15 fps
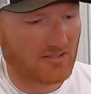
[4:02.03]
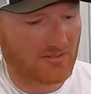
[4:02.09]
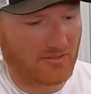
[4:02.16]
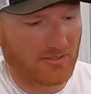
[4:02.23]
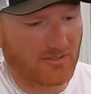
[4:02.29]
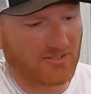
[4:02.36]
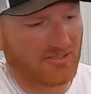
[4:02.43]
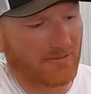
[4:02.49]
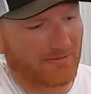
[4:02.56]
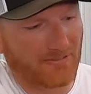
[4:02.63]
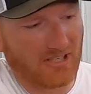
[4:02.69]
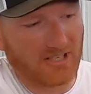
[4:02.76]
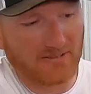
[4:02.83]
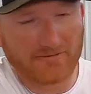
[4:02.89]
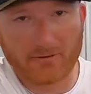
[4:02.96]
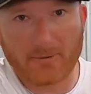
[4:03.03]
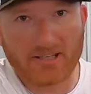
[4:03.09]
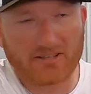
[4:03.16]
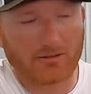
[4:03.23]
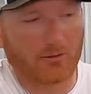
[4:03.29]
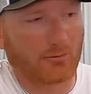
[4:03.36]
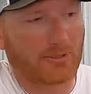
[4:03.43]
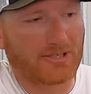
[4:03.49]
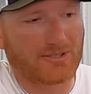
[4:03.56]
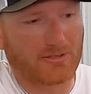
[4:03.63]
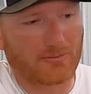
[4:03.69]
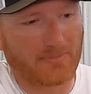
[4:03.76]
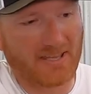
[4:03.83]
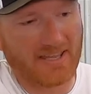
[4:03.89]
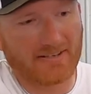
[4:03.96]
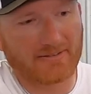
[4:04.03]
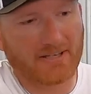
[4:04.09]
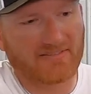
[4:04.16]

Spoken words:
So here's the fitting for my little Ranger pad.